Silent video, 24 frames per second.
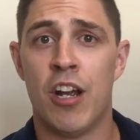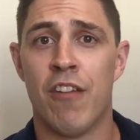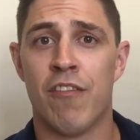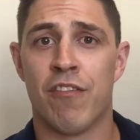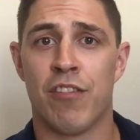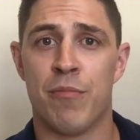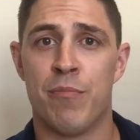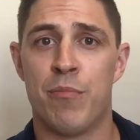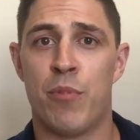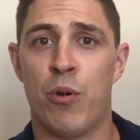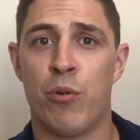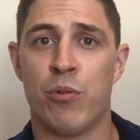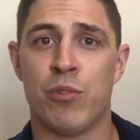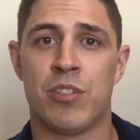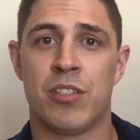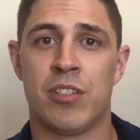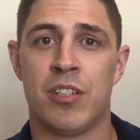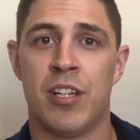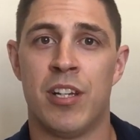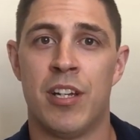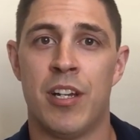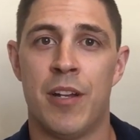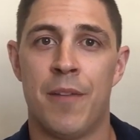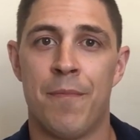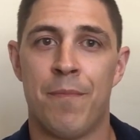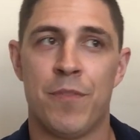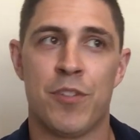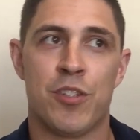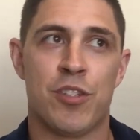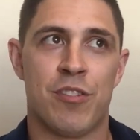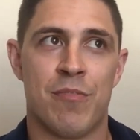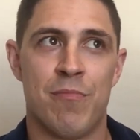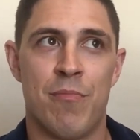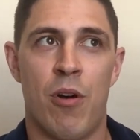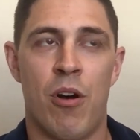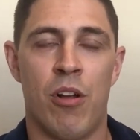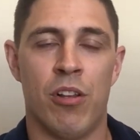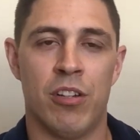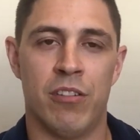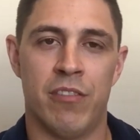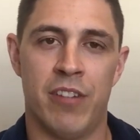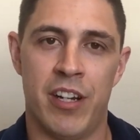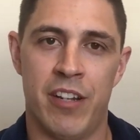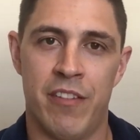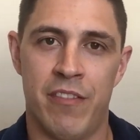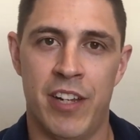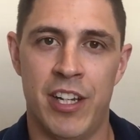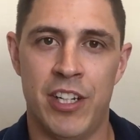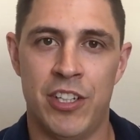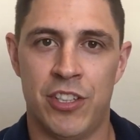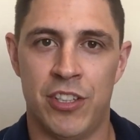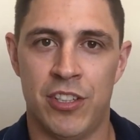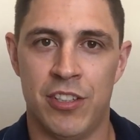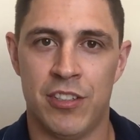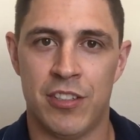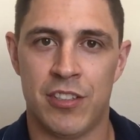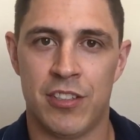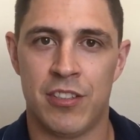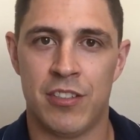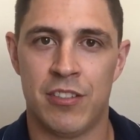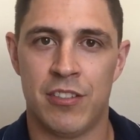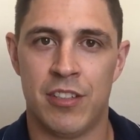for most smaller renovations.